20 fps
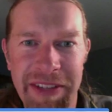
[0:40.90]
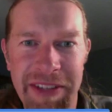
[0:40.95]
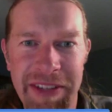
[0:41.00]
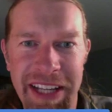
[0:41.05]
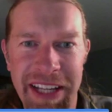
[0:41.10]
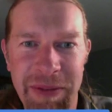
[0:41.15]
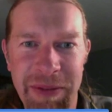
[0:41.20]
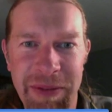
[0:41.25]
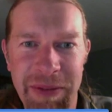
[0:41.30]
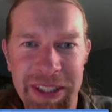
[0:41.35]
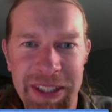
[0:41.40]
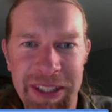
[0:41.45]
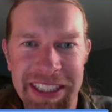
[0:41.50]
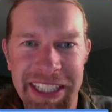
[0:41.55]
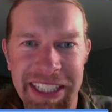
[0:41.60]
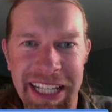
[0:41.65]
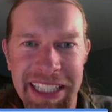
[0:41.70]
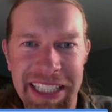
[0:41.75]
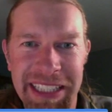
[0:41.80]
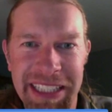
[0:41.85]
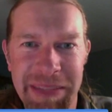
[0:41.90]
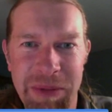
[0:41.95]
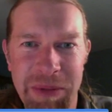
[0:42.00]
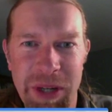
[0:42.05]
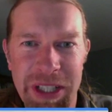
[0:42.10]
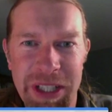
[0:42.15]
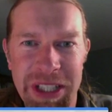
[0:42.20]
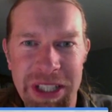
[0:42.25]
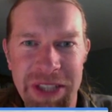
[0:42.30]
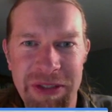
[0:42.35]
and wants to ask some
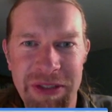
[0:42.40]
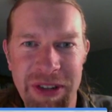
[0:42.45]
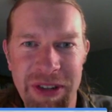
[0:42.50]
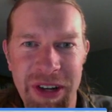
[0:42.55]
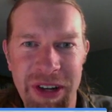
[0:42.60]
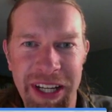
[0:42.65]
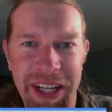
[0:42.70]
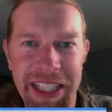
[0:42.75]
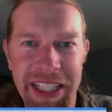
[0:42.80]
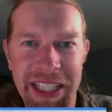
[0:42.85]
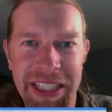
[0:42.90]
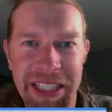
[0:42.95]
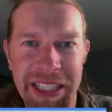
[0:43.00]
questions for our guests,